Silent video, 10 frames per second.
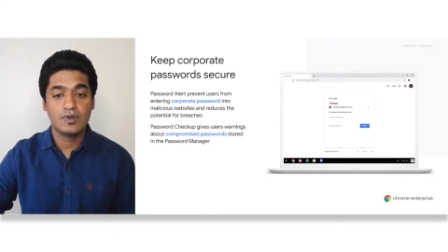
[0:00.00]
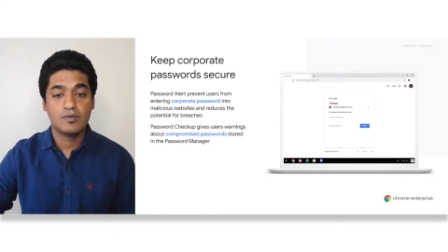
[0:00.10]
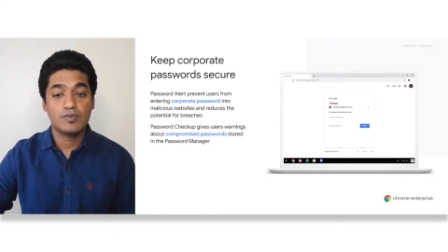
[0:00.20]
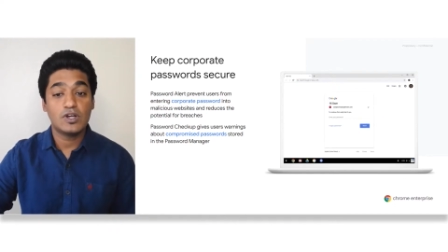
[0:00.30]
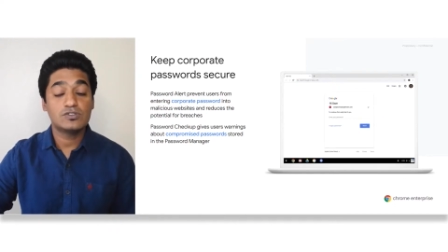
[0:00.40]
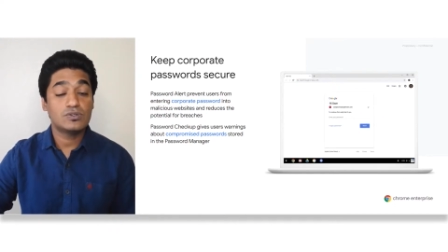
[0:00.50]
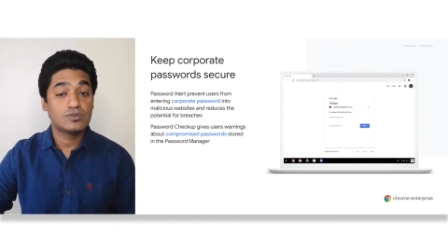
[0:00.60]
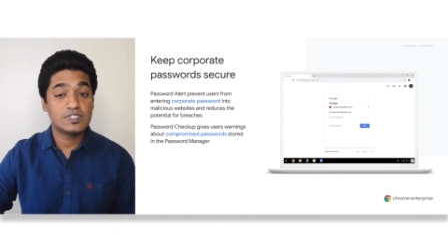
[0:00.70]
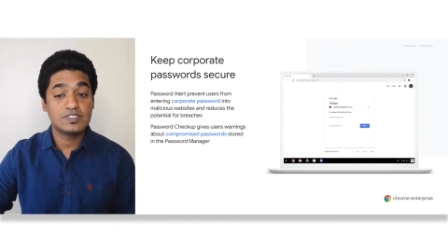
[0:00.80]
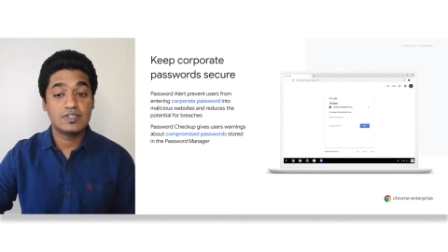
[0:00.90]
We also
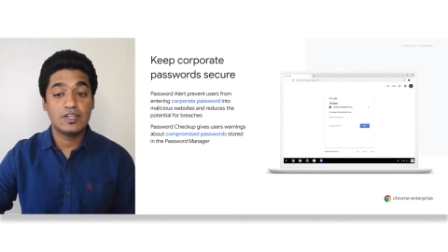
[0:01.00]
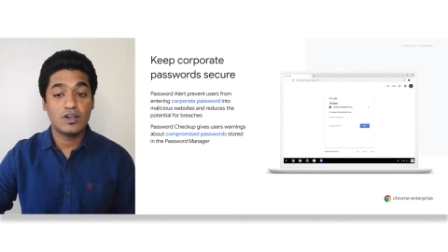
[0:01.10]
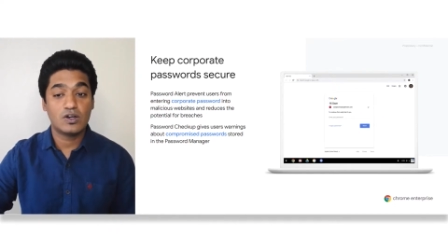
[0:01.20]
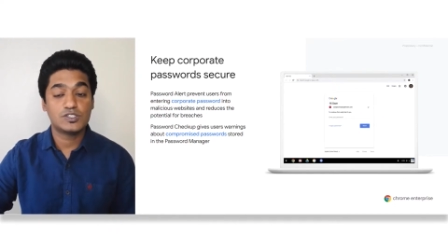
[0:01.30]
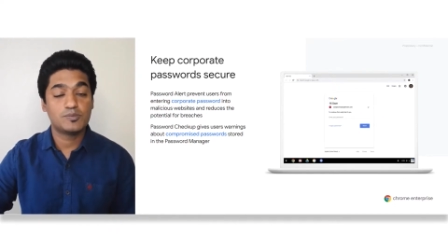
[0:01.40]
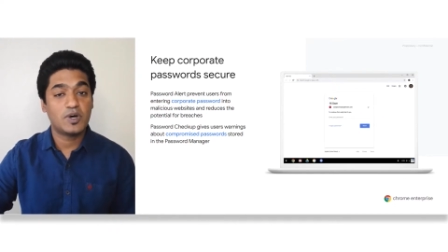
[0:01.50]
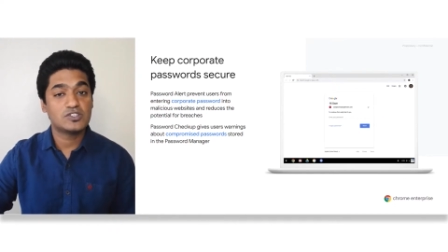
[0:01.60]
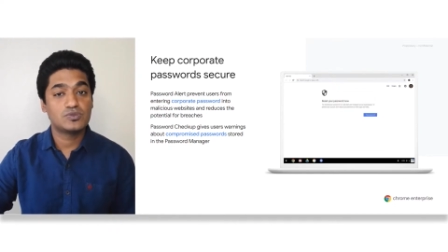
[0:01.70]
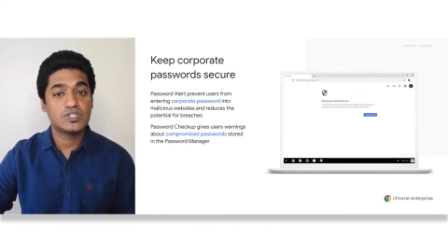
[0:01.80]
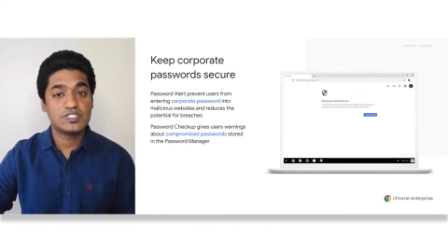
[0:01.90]
recently launched
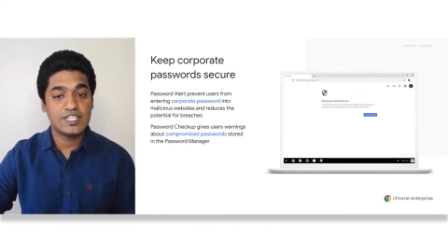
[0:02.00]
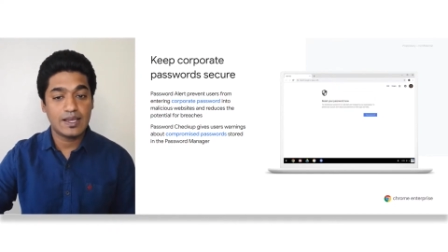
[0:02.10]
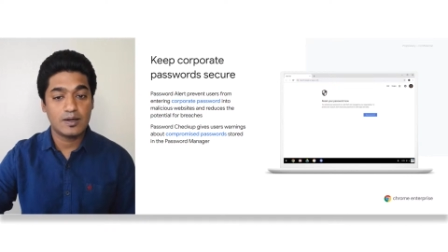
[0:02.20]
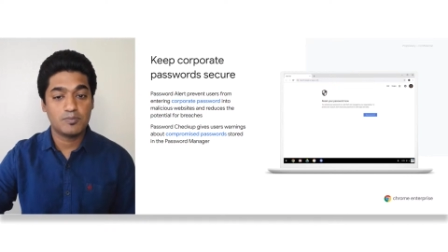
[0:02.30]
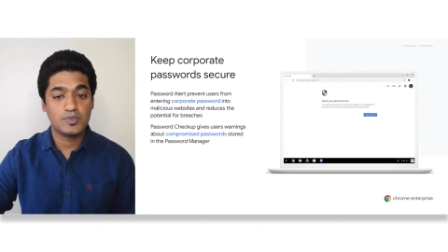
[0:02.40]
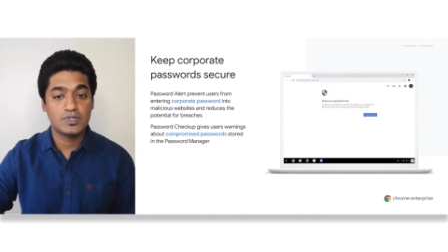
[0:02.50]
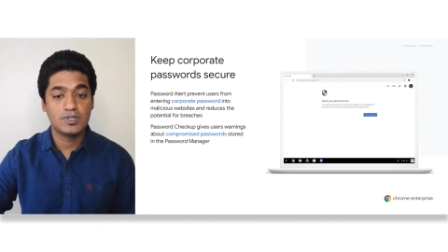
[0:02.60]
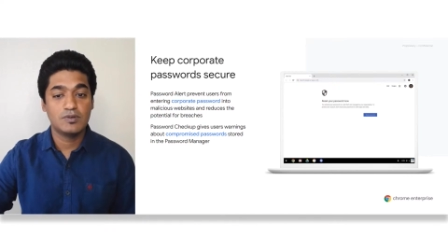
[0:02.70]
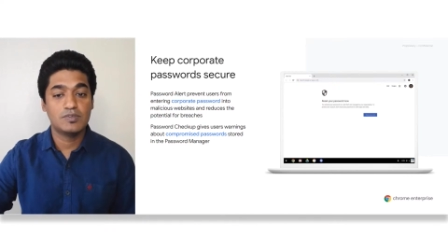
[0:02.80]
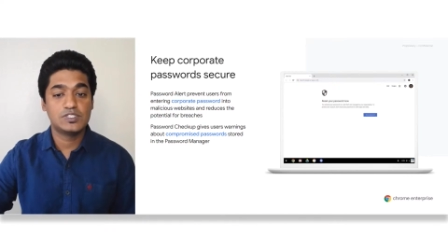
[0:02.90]
Password Checkup,
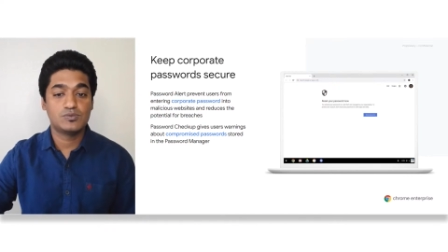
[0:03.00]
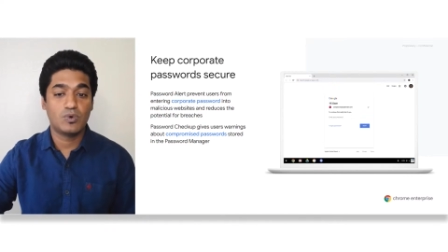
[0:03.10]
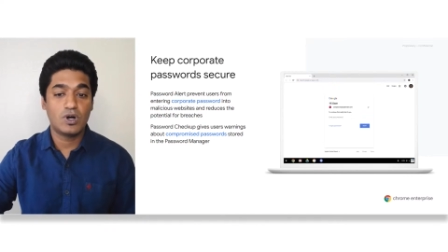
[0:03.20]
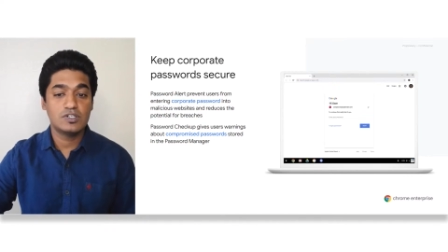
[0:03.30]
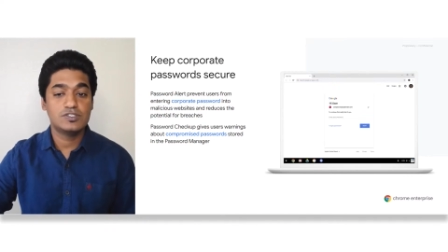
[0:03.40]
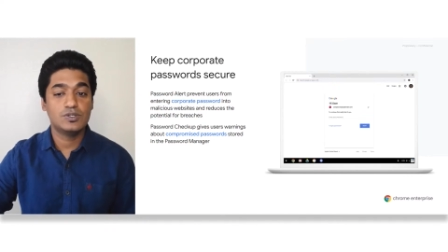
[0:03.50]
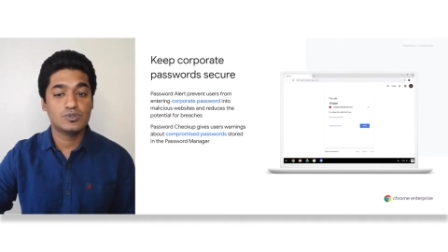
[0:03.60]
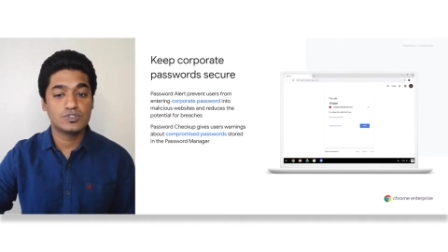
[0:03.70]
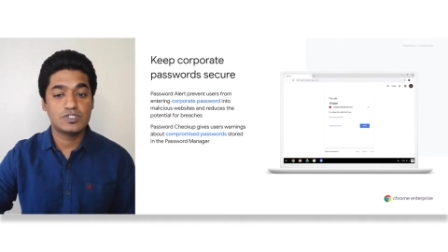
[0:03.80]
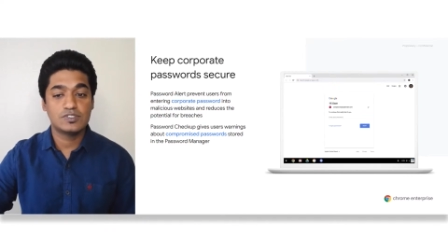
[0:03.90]
which warns
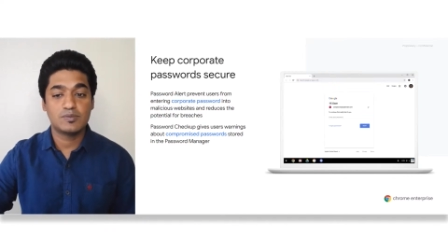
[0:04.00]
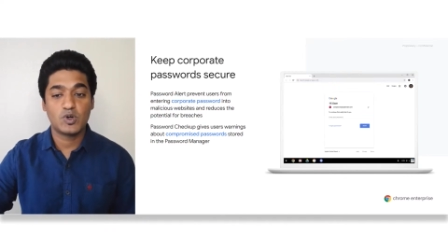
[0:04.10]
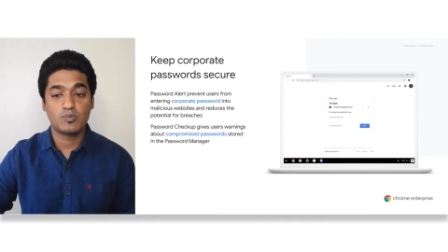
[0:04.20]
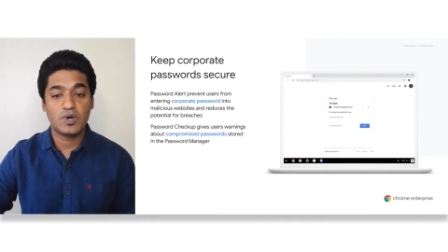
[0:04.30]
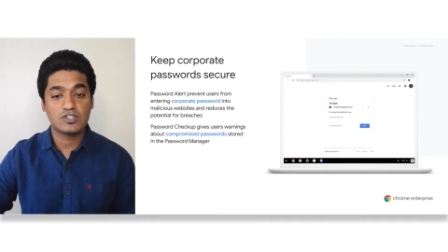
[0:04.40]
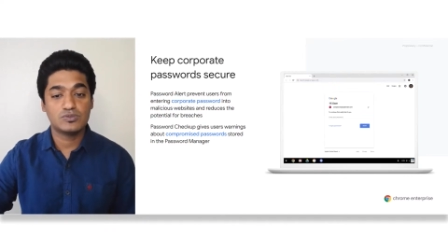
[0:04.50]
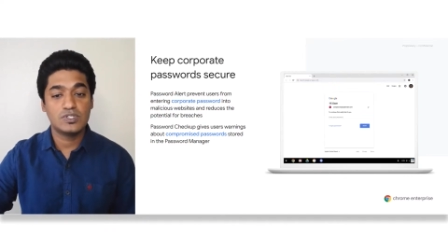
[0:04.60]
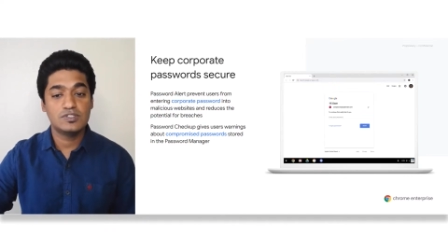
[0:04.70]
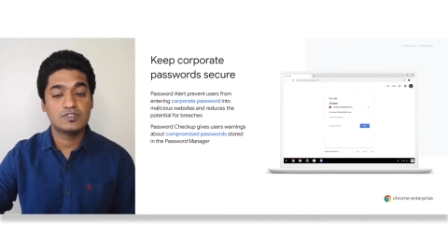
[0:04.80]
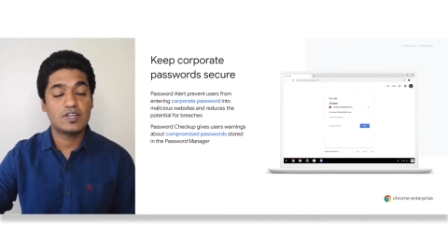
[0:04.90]
users about
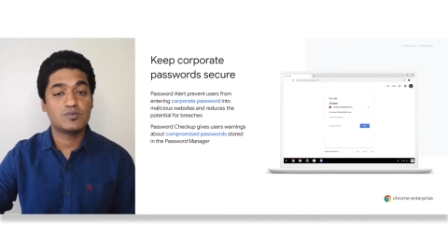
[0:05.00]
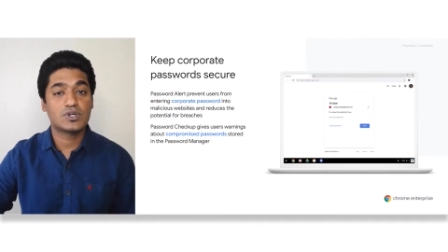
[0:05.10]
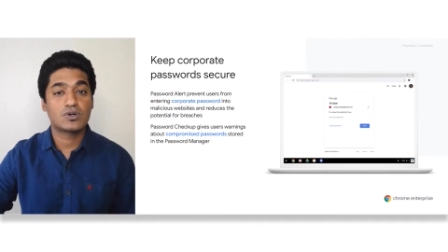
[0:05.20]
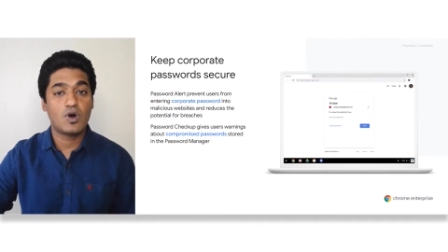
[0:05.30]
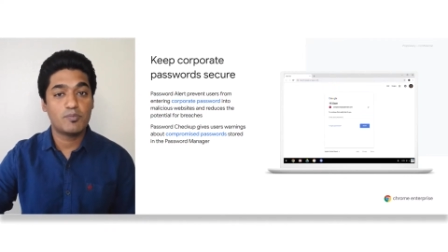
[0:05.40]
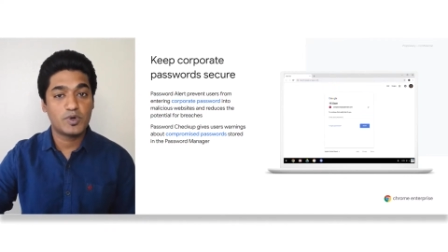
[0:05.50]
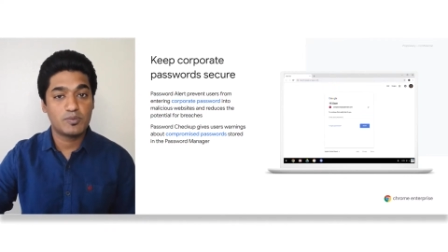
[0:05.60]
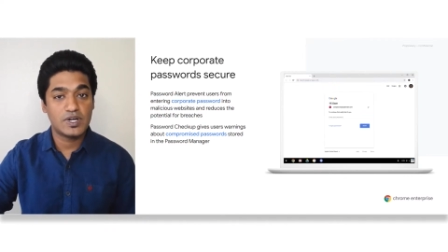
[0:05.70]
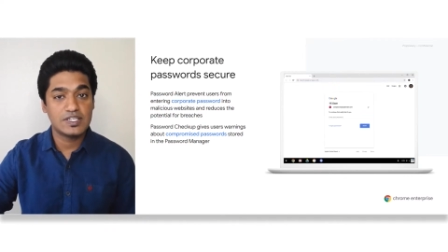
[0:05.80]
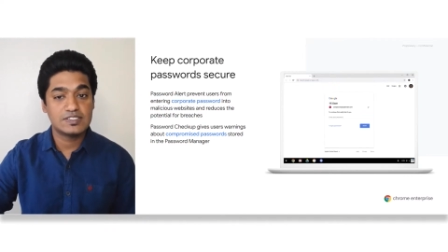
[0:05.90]
passwords that were
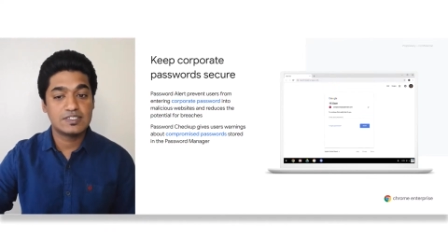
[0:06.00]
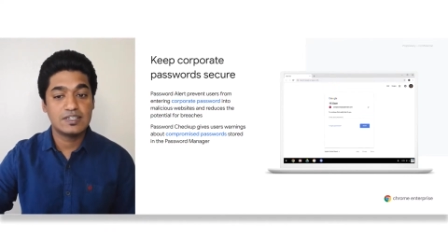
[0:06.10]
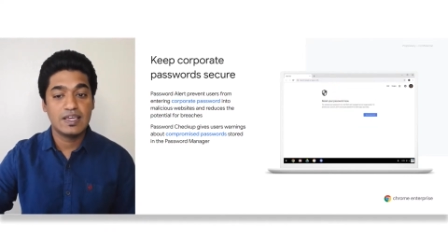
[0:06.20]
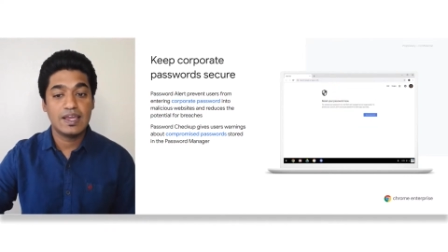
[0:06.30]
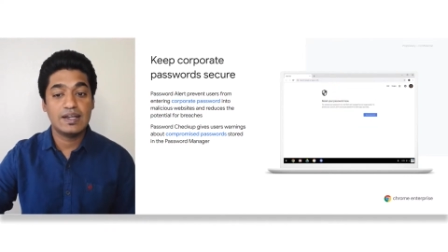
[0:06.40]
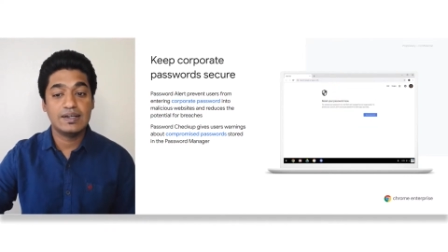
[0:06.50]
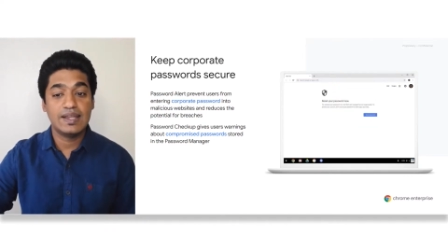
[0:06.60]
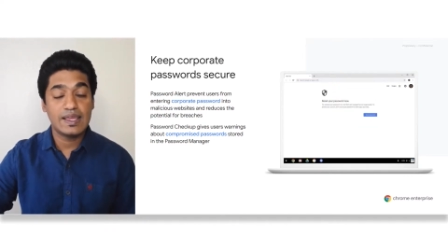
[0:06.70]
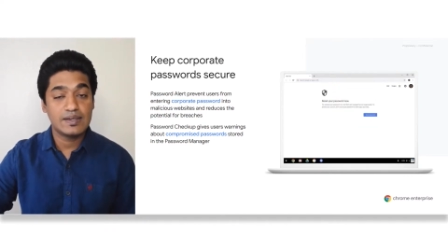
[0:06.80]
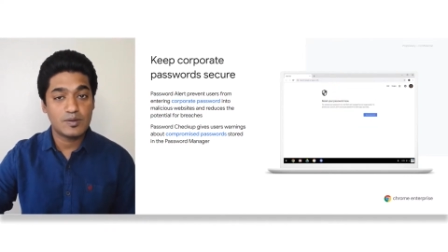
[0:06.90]
compromised in
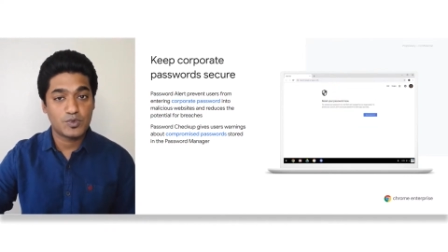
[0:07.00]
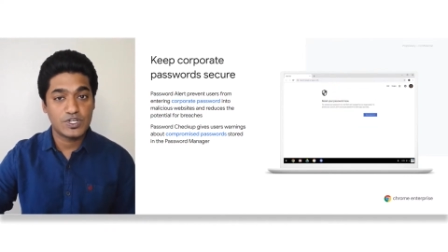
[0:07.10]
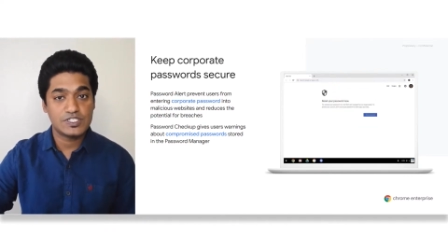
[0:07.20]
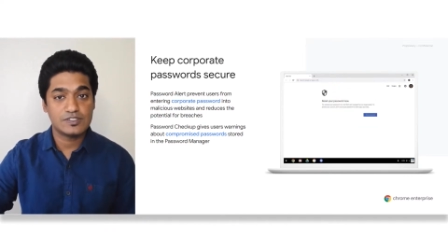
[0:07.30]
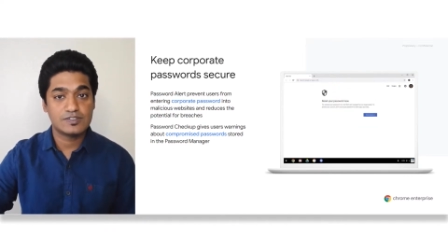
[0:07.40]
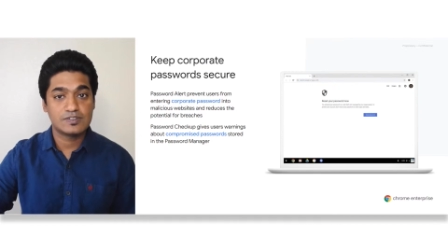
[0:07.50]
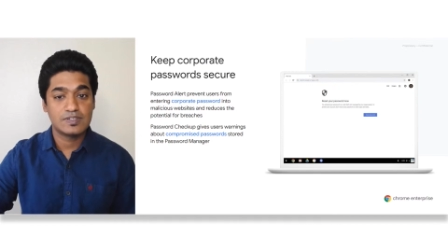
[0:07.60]
data breaches